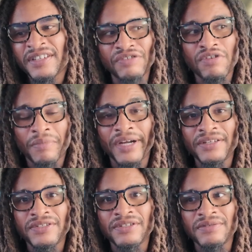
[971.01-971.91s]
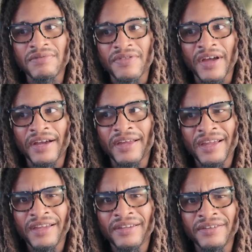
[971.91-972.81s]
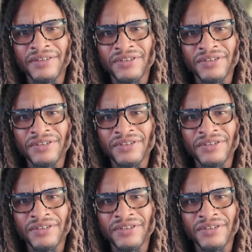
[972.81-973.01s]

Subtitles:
it reminds you that, hey,